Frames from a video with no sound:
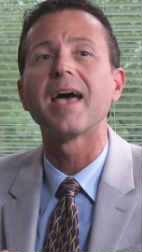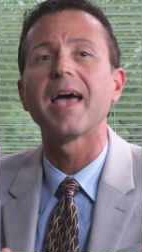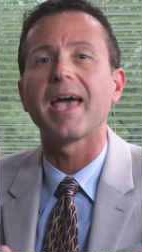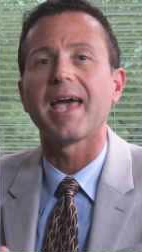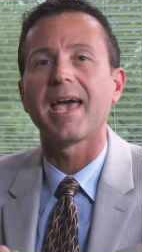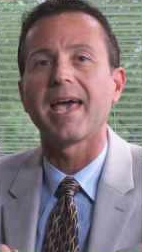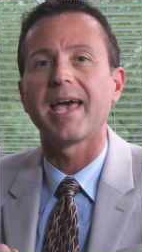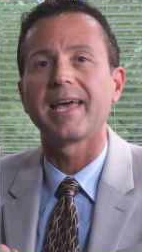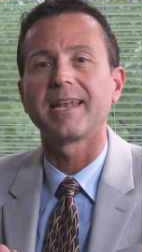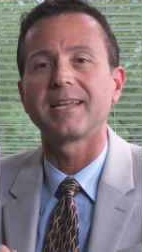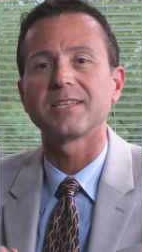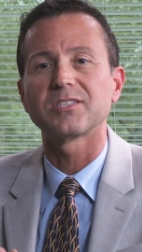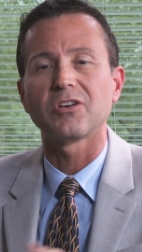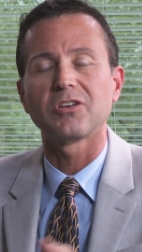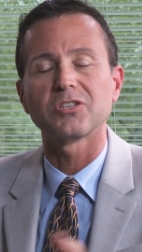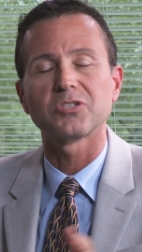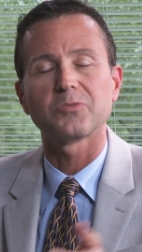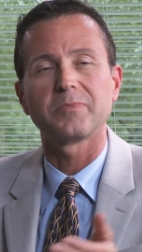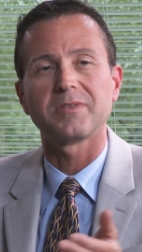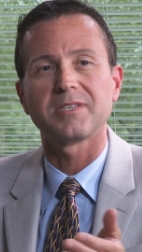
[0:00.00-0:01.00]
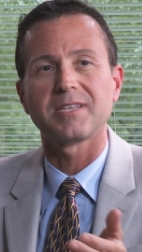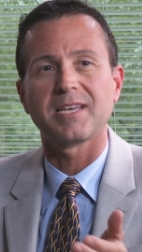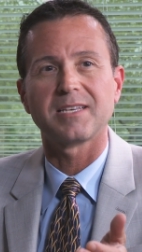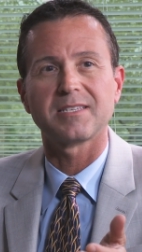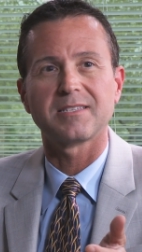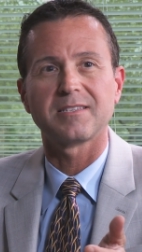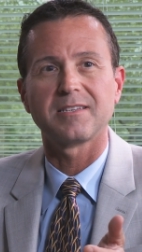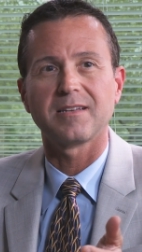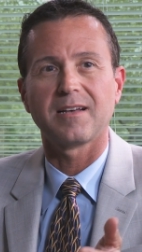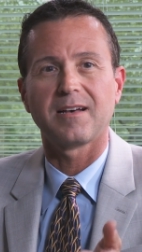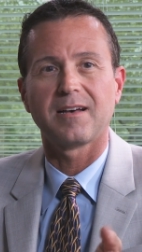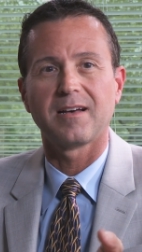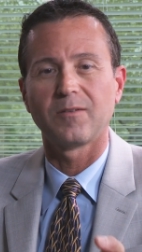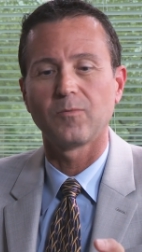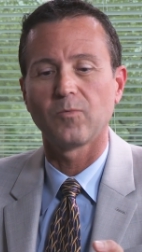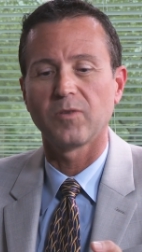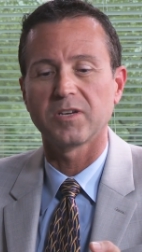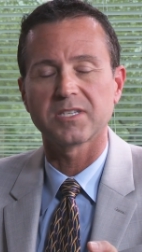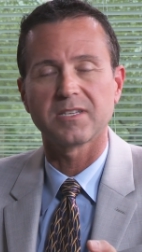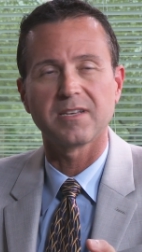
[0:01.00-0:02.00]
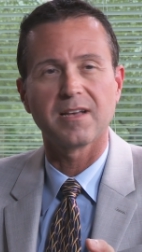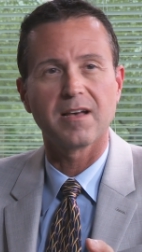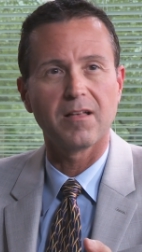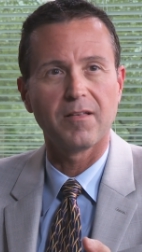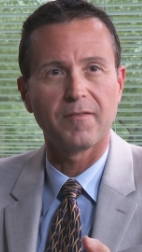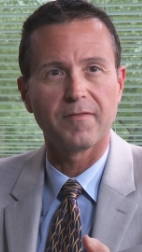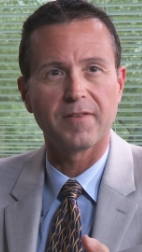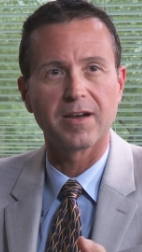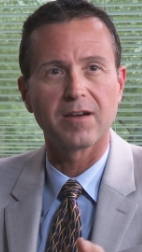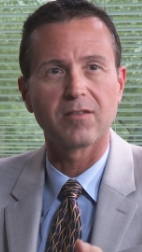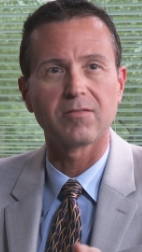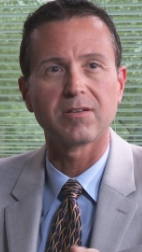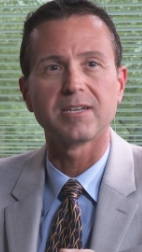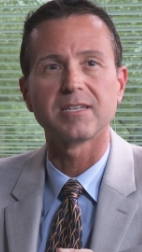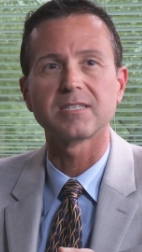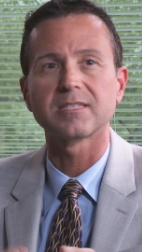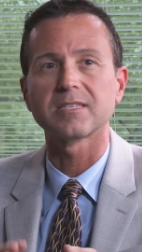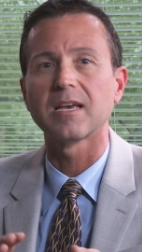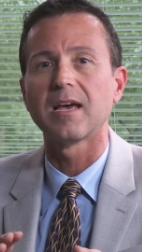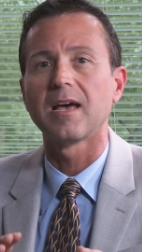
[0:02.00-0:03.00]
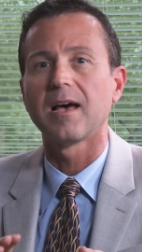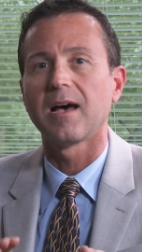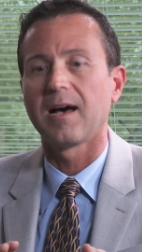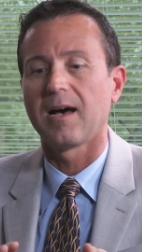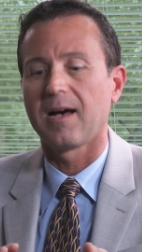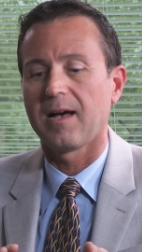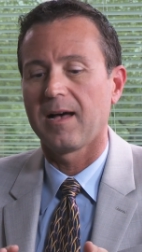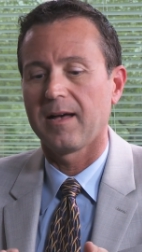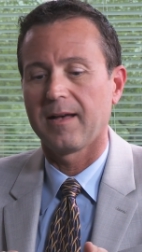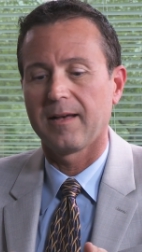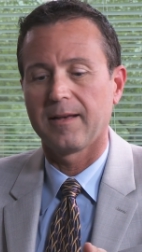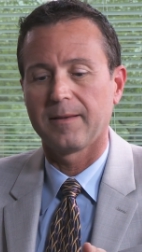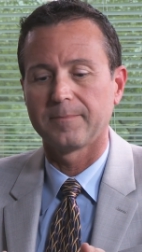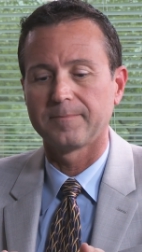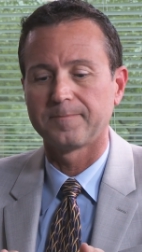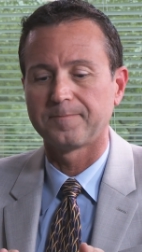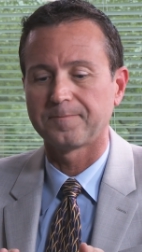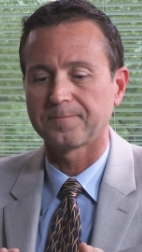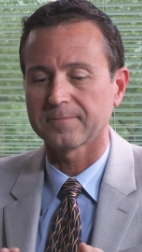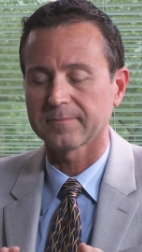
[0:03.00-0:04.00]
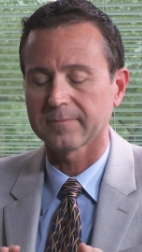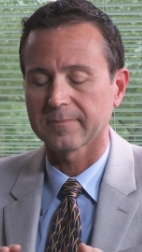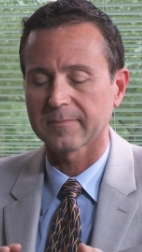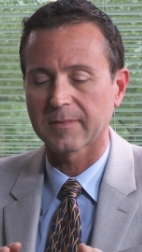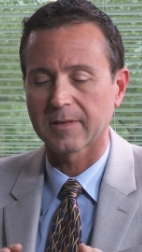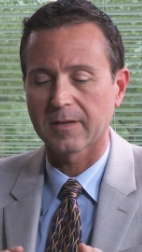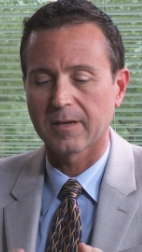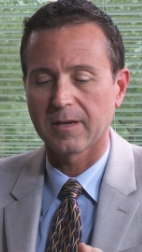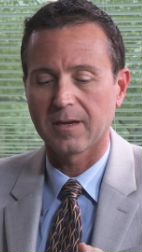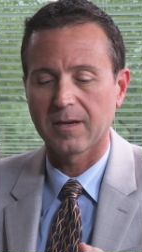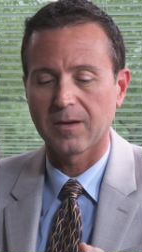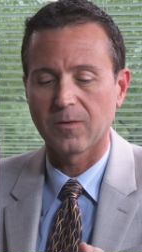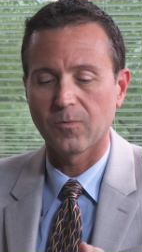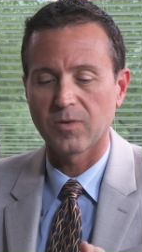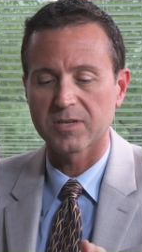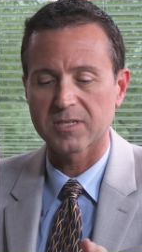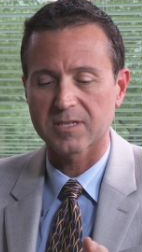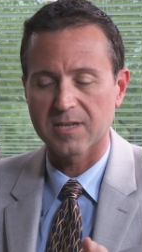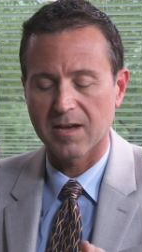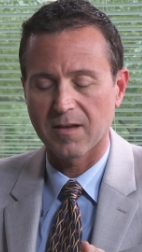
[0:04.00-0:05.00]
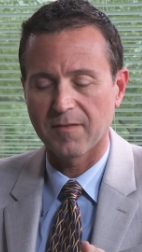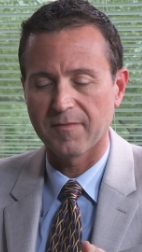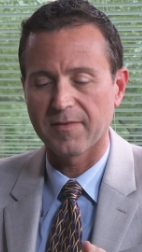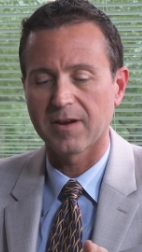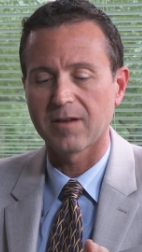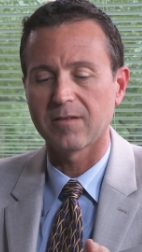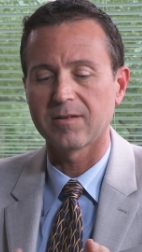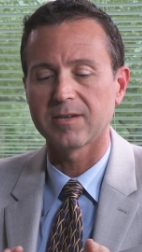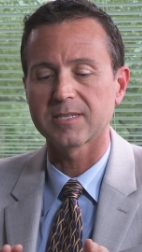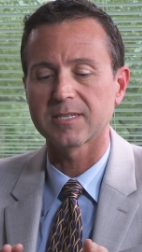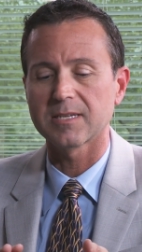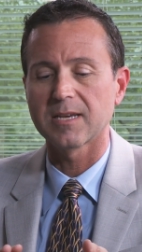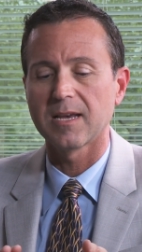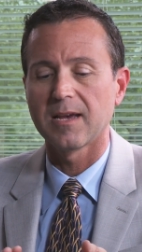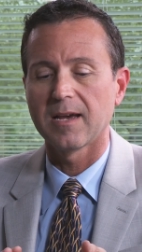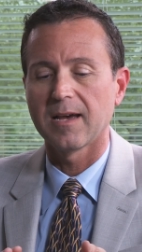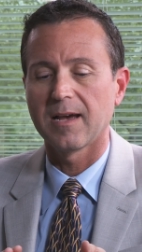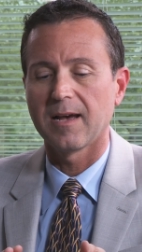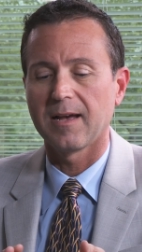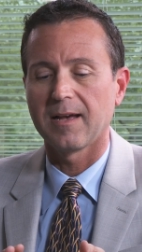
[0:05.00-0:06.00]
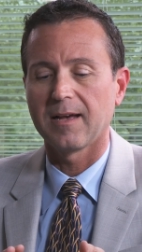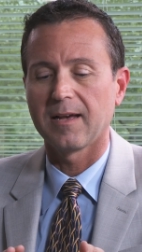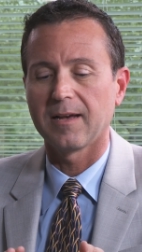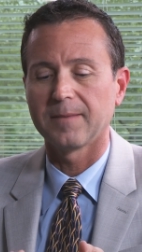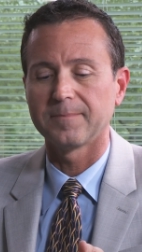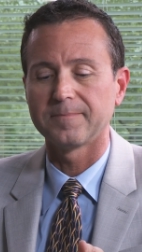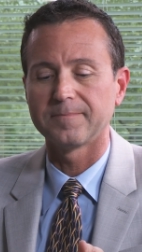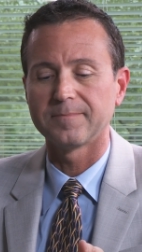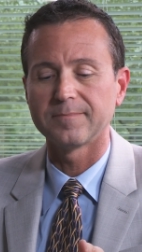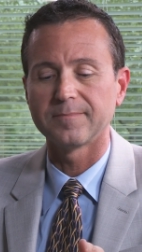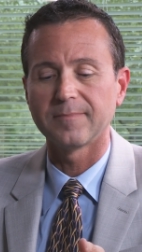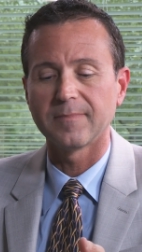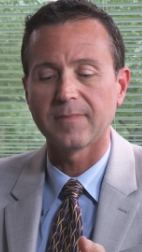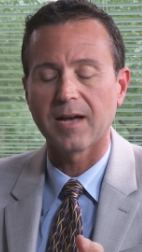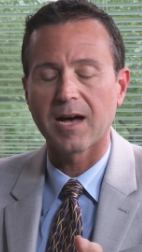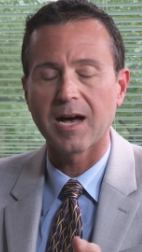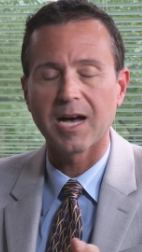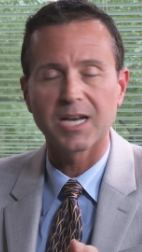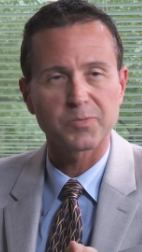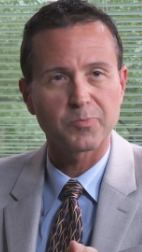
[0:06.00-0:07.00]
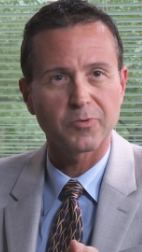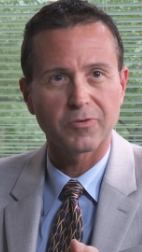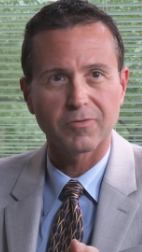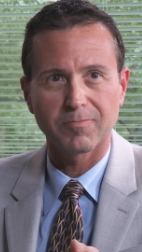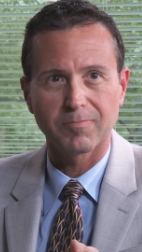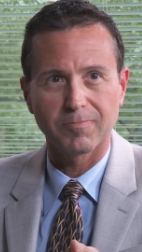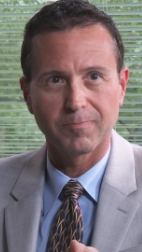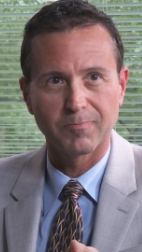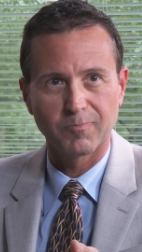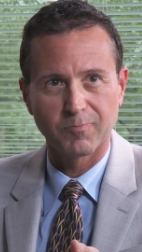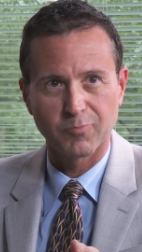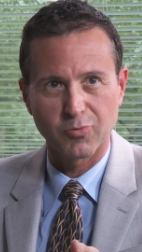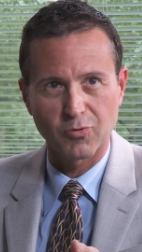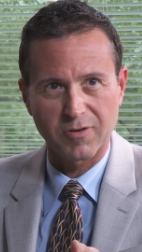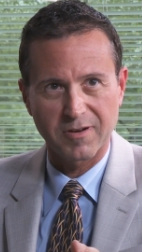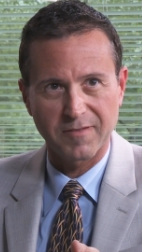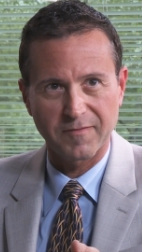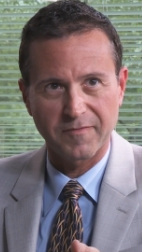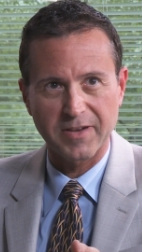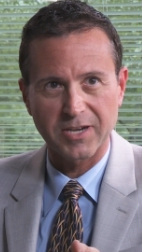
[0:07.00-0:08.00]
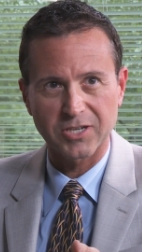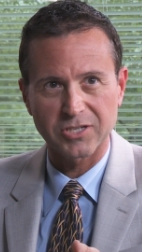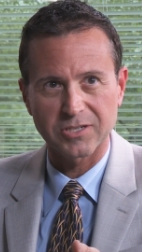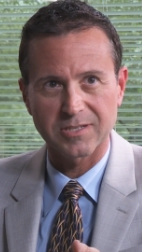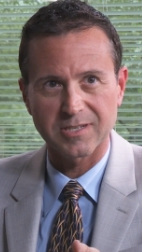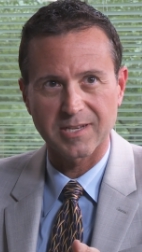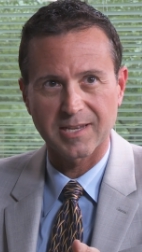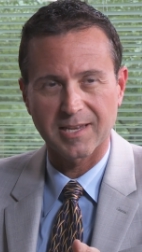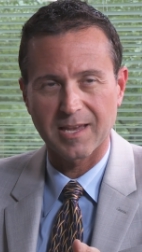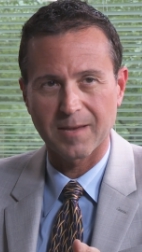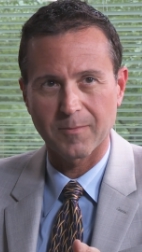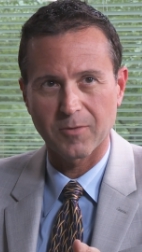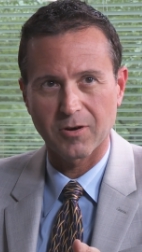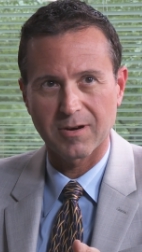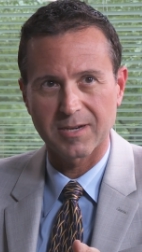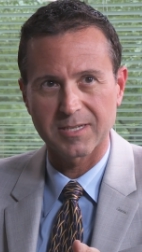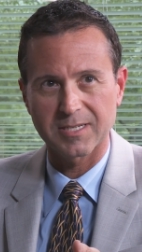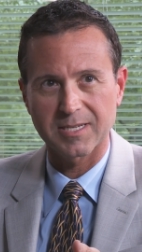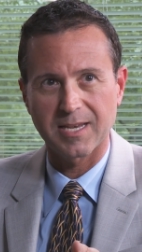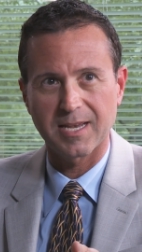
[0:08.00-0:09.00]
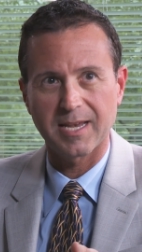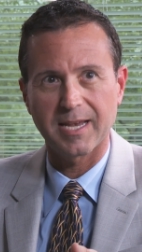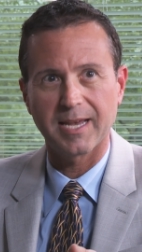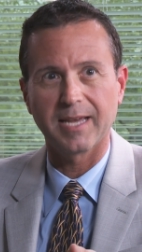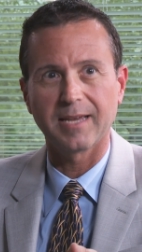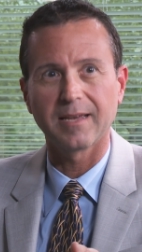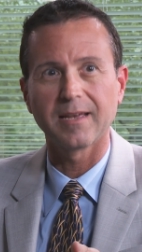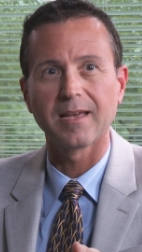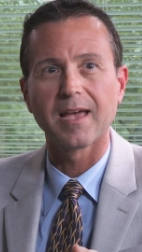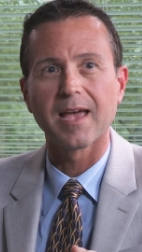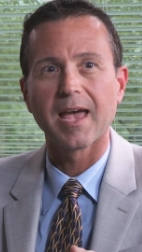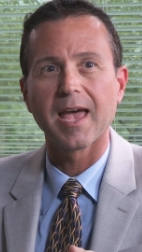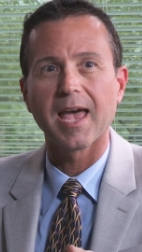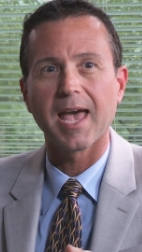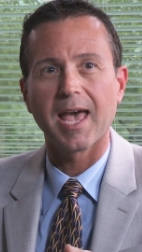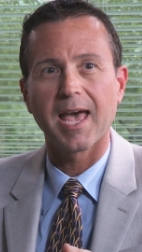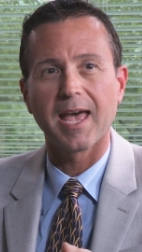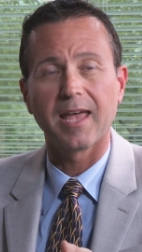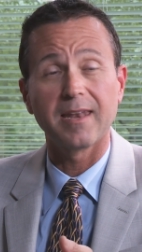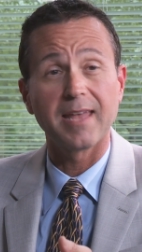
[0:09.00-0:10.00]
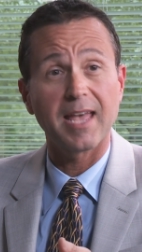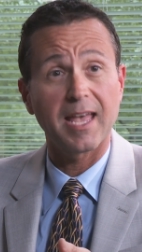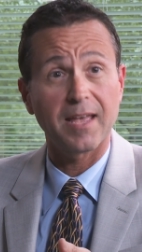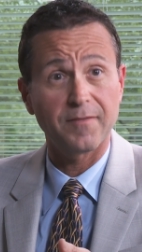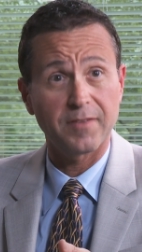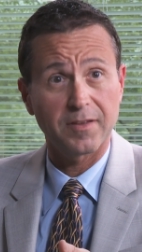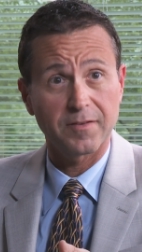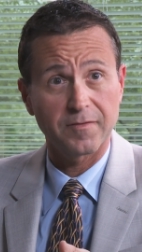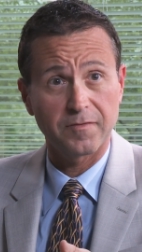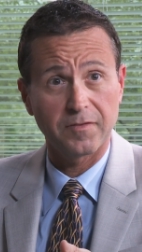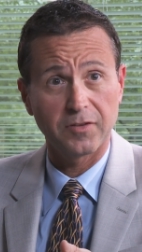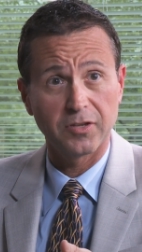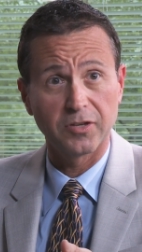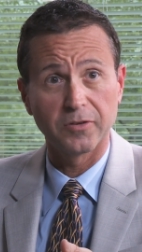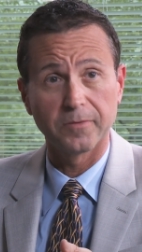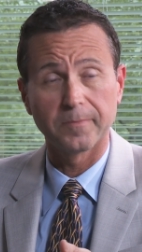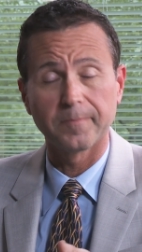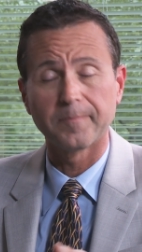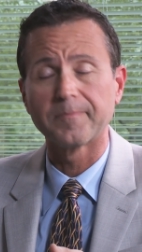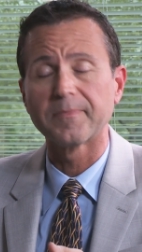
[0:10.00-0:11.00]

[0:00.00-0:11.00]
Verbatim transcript: And it's also been tested on West Nile virus, um, uh, West Nile virus, uh, hospital borne infections like MRSA, and avian flu.